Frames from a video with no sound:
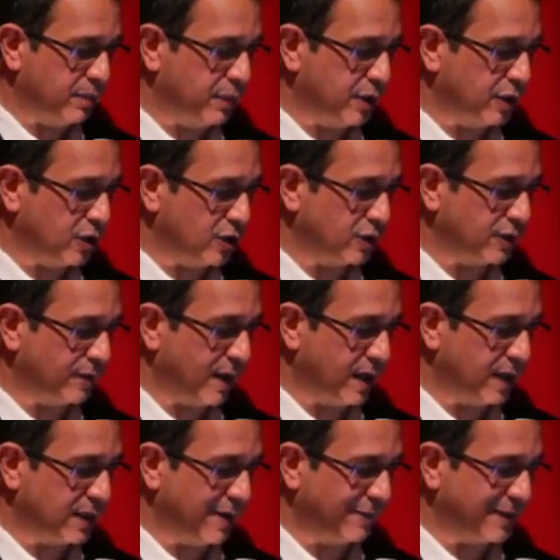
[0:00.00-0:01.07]
produce
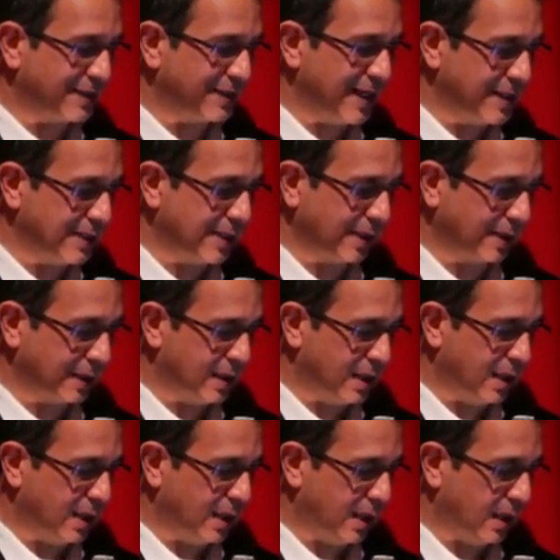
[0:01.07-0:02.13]
very devastating
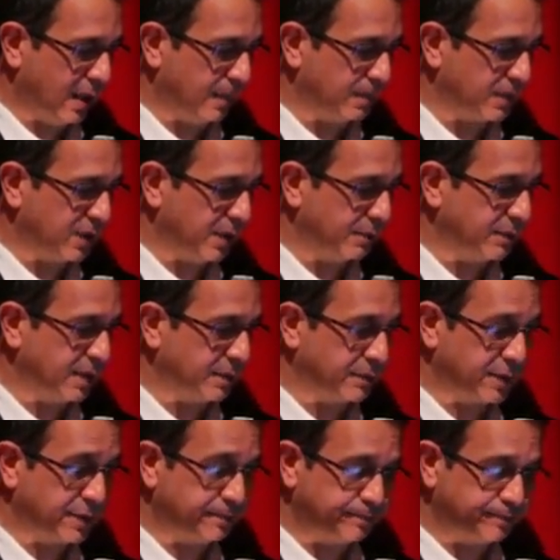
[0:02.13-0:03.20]

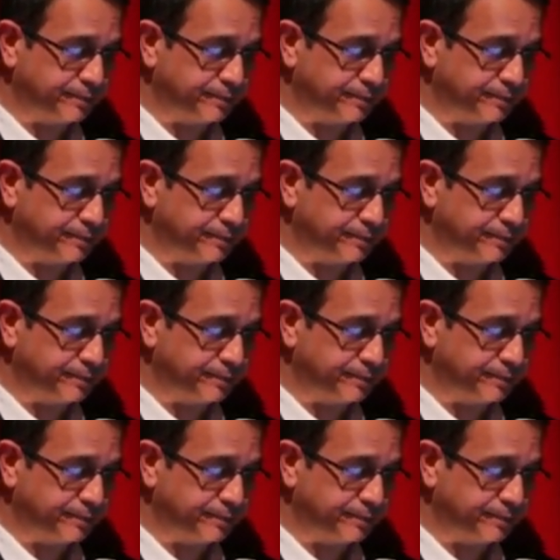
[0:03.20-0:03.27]
symptoms